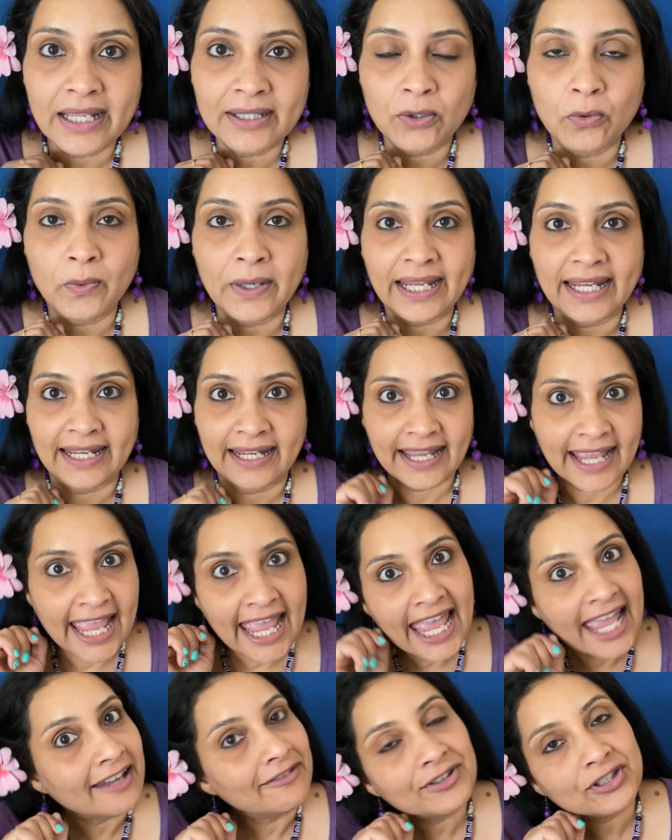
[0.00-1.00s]
the way,
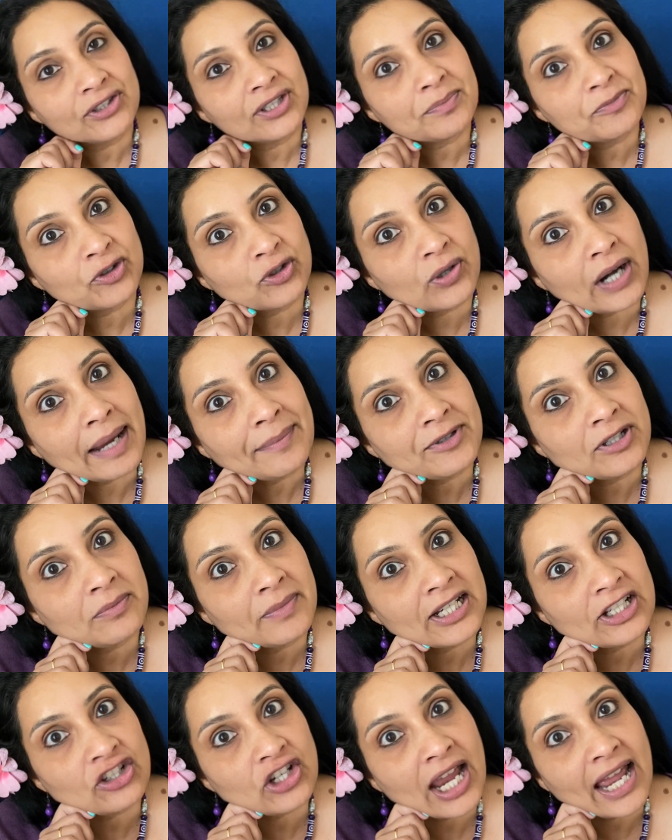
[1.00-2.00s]
have you subscribed to
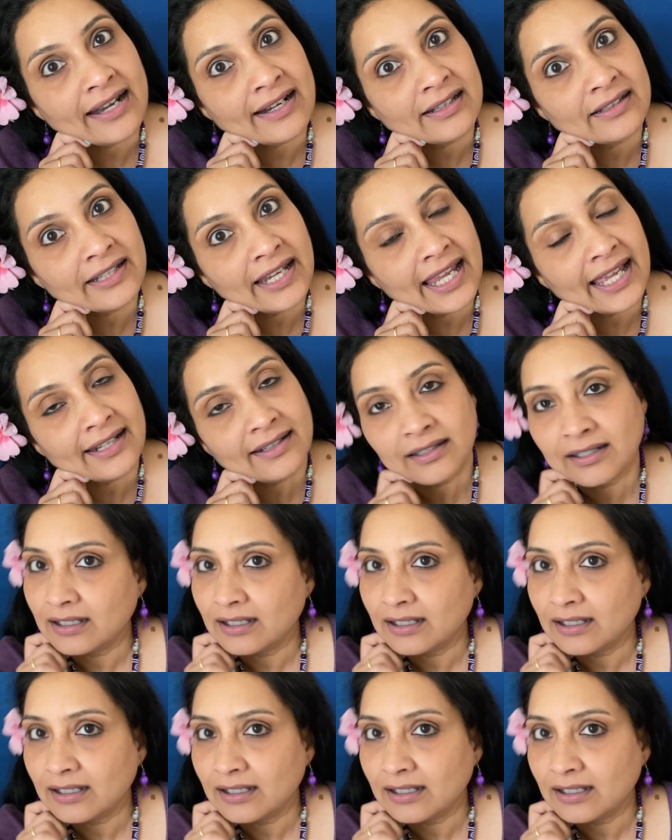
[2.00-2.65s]
my channel yet?